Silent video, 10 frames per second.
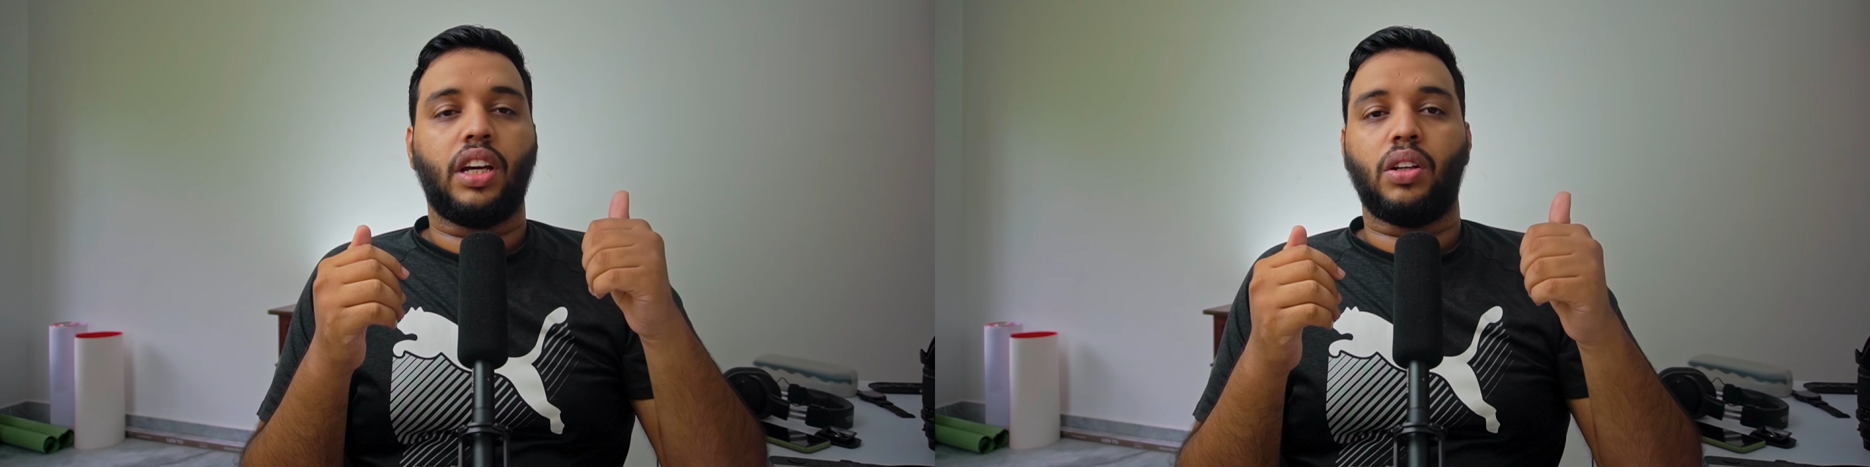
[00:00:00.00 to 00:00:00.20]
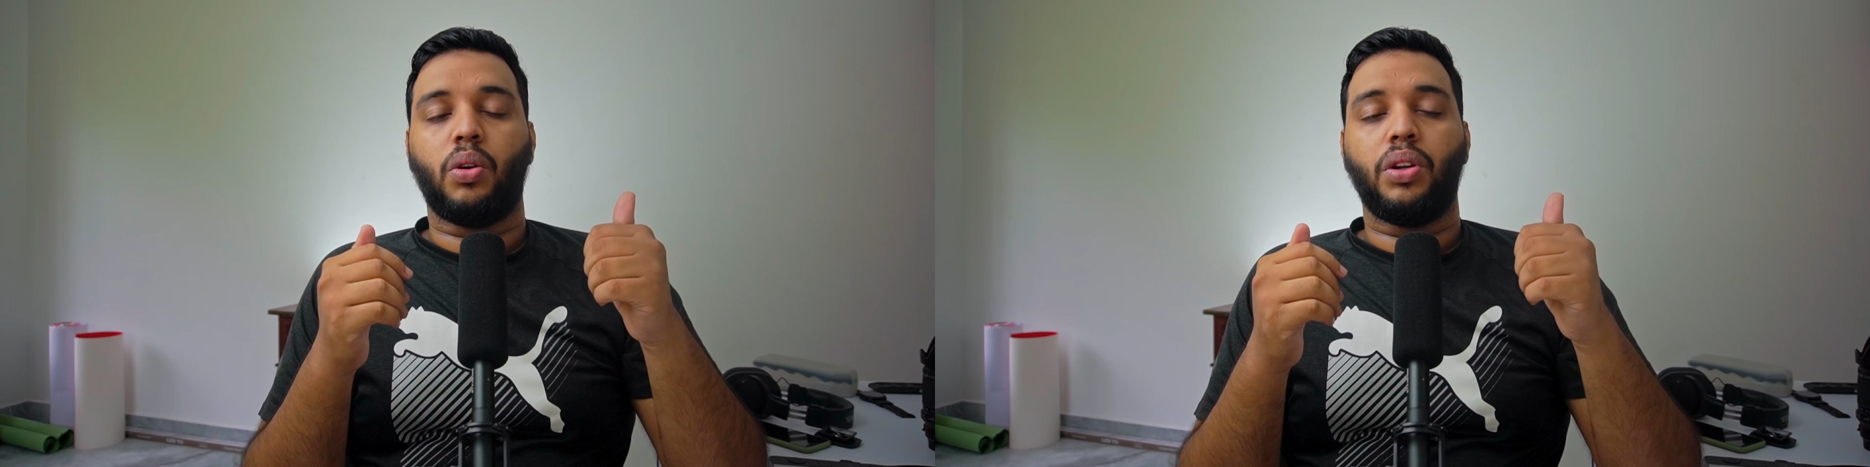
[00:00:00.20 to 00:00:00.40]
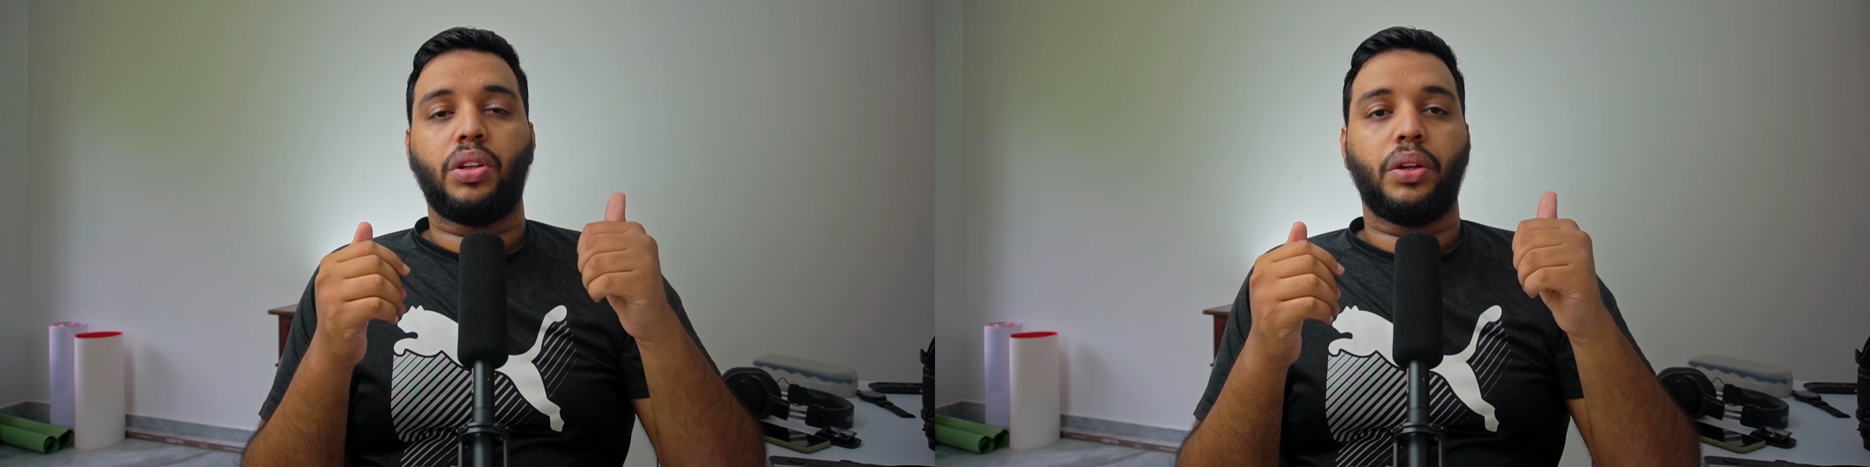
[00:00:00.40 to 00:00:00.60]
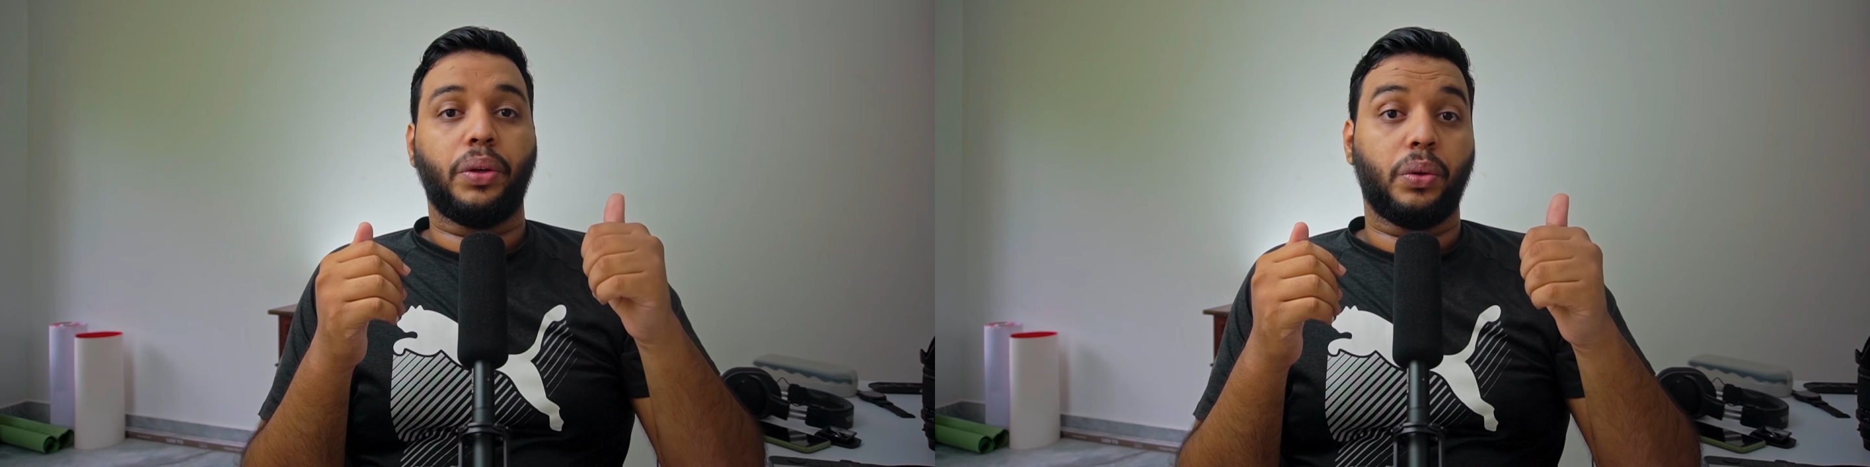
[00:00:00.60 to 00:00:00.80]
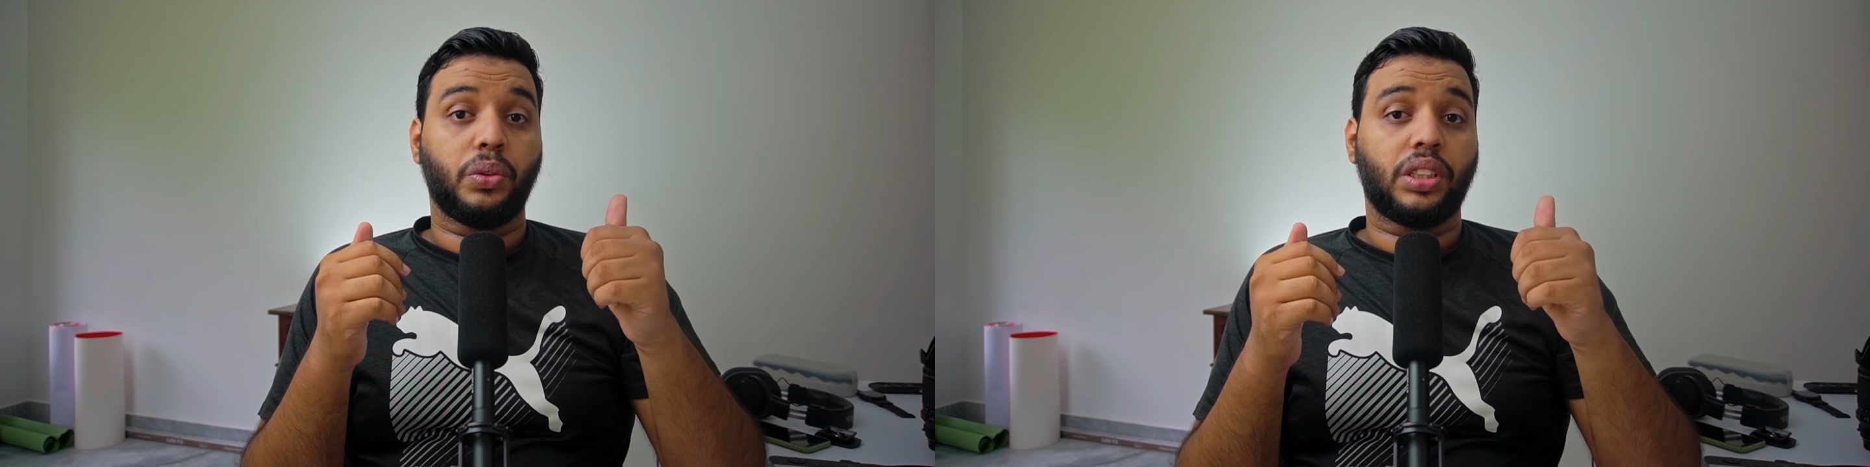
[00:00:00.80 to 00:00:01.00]
we are going to
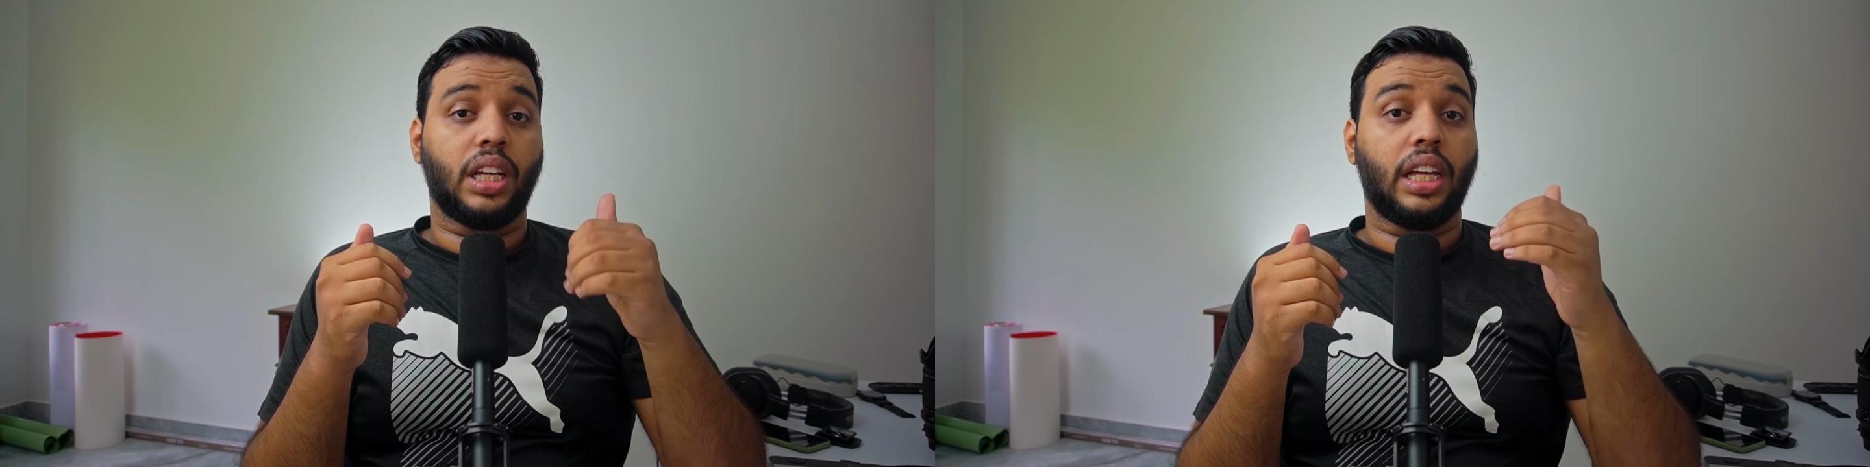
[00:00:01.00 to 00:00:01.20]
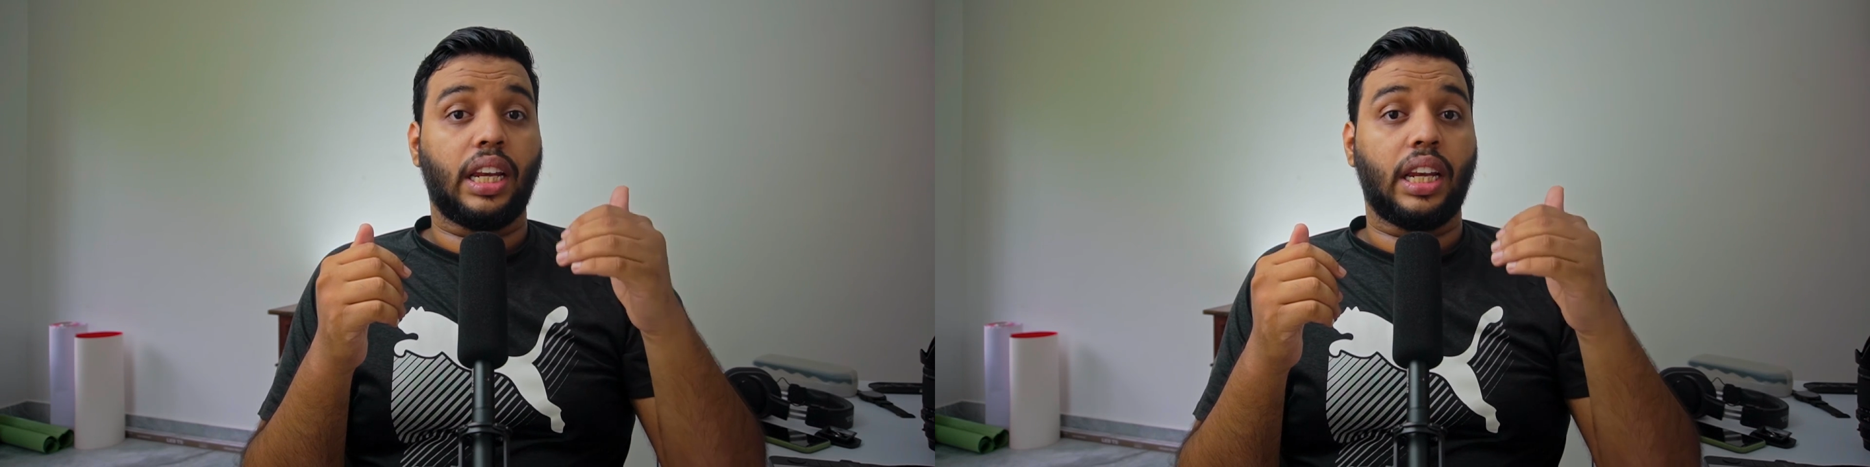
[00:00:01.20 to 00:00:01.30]
use